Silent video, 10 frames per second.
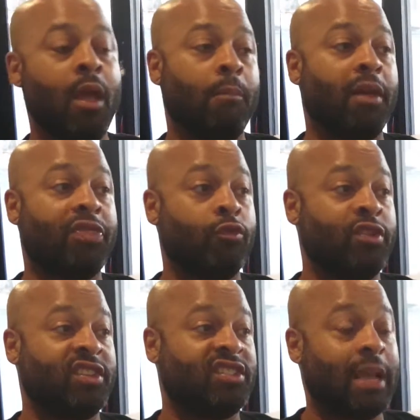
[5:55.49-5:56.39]
But the
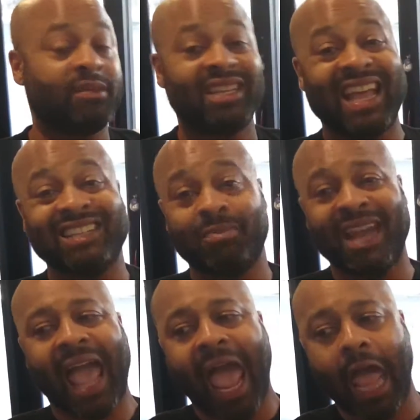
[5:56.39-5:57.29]
reception has been
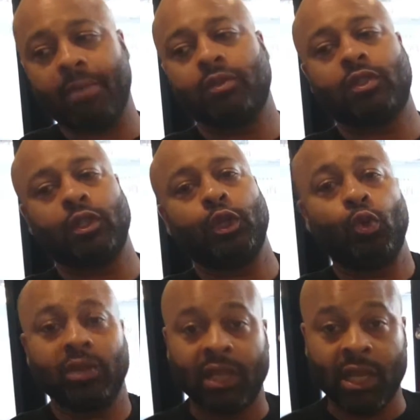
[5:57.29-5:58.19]

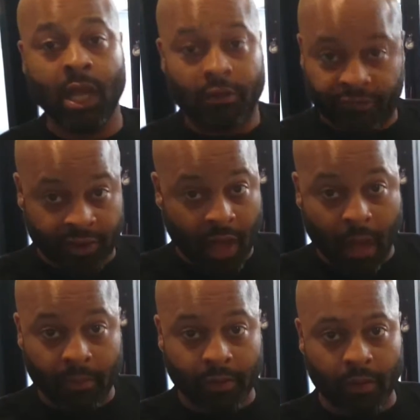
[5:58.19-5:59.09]
absolutely phenomenal.